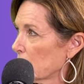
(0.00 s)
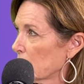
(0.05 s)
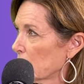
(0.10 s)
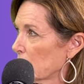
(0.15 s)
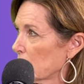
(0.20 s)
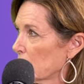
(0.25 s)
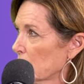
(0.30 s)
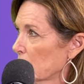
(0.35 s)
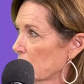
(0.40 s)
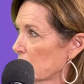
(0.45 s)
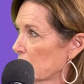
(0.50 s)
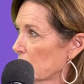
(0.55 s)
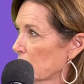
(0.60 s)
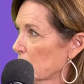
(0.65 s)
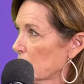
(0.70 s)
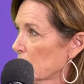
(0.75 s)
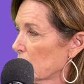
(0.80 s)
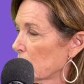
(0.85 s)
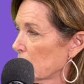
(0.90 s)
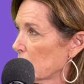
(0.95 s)

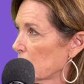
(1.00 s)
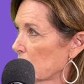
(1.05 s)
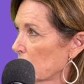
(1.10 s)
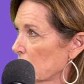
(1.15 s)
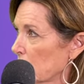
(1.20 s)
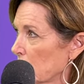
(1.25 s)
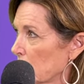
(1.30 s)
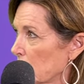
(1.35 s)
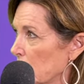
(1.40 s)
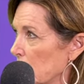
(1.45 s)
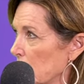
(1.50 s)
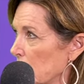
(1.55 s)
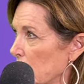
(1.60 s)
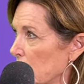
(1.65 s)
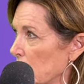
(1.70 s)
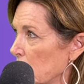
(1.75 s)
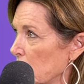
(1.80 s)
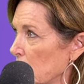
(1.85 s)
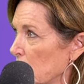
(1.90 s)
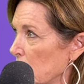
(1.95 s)

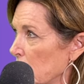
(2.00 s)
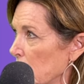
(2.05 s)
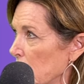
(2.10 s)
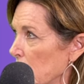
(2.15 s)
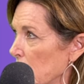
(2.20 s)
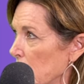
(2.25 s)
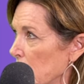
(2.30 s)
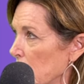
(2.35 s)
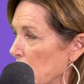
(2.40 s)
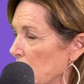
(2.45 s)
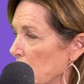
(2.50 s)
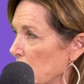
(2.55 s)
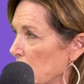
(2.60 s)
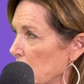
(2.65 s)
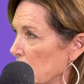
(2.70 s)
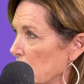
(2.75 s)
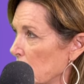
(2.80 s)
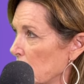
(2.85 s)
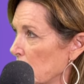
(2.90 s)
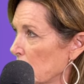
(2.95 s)

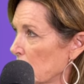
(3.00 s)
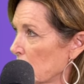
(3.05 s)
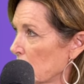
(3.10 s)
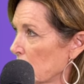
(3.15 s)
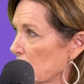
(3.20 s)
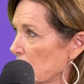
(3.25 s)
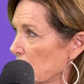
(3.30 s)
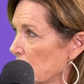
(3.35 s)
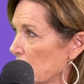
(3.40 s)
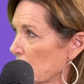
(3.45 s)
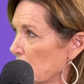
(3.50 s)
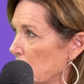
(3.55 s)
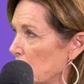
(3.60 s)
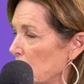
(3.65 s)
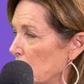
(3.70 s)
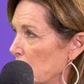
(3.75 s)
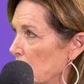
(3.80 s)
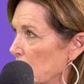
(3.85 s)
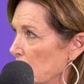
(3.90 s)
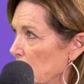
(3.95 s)

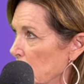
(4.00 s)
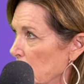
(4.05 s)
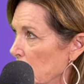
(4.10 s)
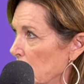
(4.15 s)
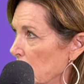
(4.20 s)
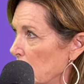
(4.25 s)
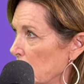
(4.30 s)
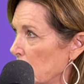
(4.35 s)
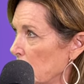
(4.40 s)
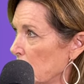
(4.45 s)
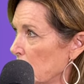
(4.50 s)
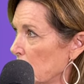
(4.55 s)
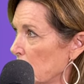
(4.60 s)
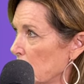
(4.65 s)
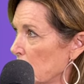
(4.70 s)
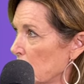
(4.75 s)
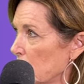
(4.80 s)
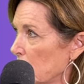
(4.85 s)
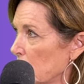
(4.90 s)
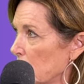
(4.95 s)

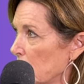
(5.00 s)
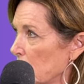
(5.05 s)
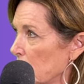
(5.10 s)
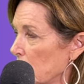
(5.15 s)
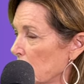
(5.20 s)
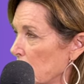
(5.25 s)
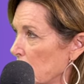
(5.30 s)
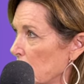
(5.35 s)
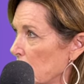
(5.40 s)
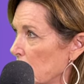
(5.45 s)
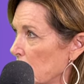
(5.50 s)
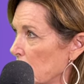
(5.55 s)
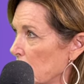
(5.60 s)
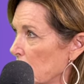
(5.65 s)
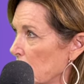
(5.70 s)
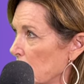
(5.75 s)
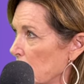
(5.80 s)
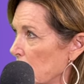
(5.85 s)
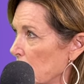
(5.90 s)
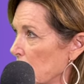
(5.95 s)

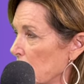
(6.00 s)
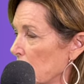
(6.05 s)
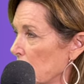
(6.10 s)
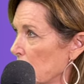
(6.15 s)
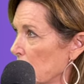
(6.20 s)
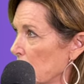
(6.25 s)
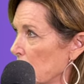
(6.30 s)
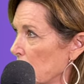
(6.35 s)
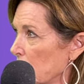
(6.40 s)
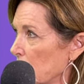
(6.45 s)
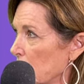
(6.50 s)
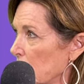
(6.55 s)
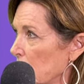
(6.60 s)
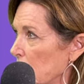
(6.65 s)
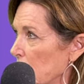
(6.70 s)
(not speaking)